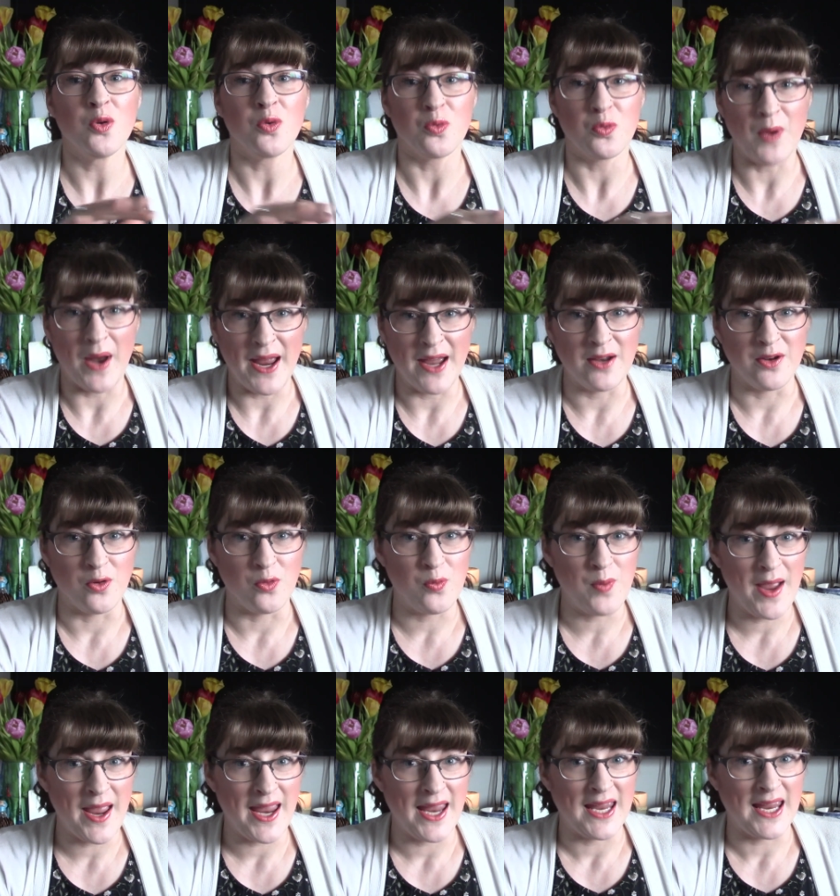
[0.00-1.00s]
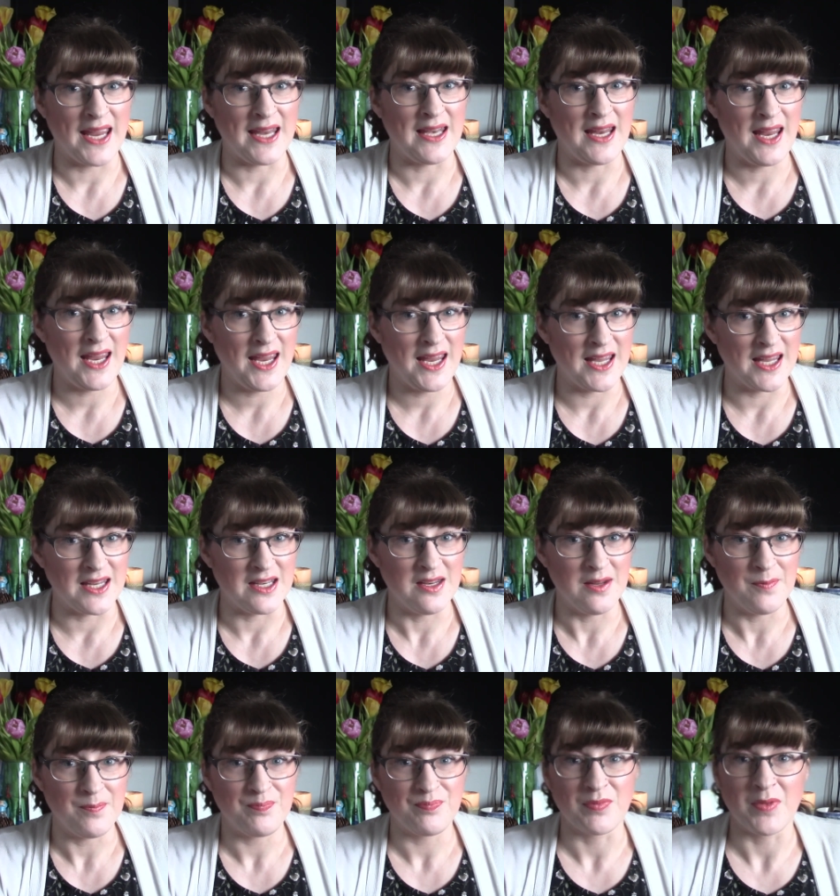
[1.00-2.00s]
ran away and
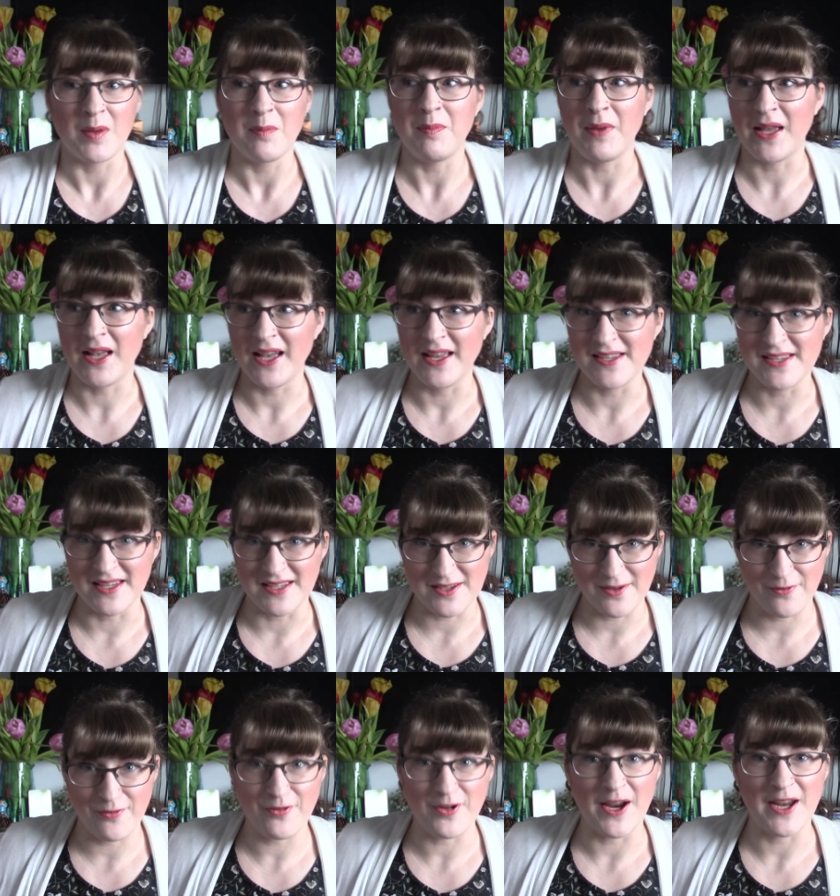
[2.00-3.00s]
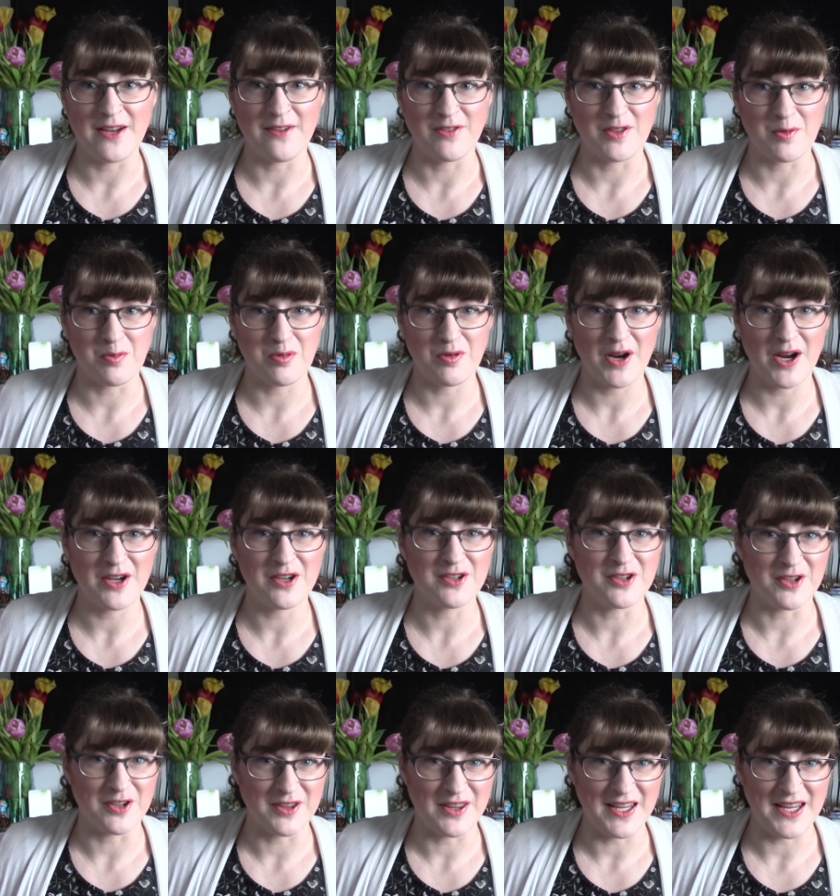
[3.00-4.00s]
hid because it's afraid of the
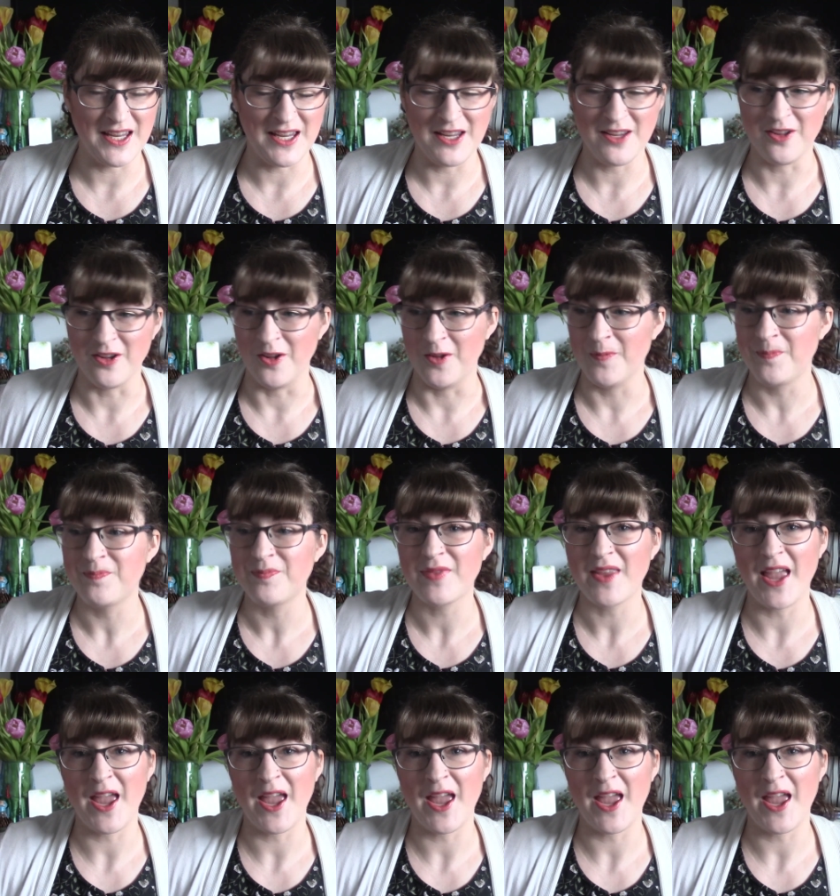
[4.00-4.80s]
predator, the eagle.